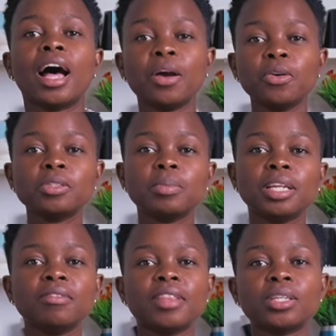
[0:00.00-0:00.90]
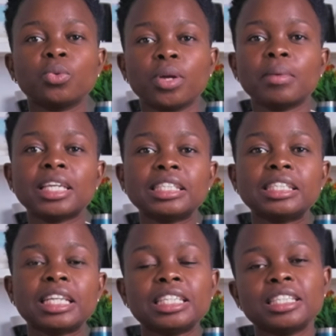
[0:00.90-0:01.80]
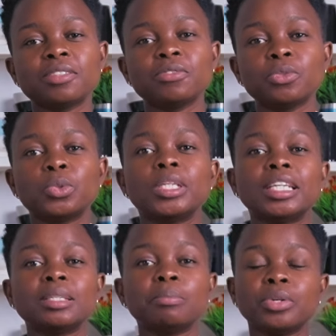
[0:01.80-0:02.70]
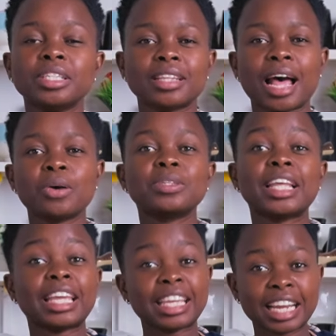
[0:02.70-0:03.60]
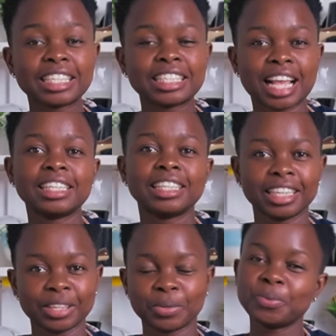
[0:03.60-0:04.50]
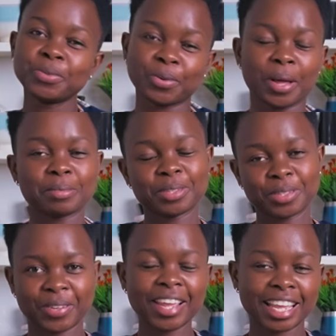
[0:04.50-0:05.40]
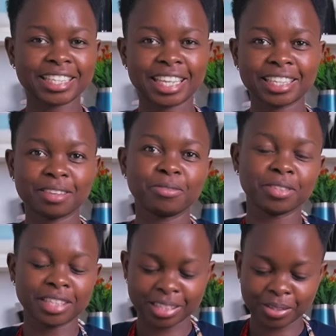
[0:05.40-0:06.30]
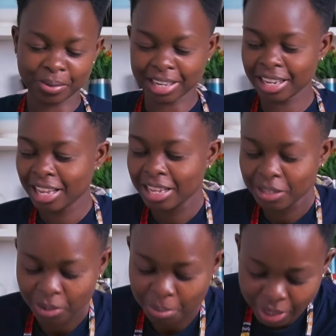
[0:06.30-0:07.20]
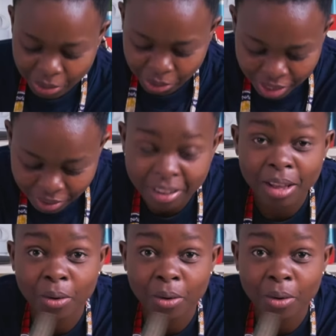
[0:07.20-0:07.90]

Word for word: I always believe that when making delicious food, it brings out the inner child in you. So I'm so excited for this one. So I'm going to give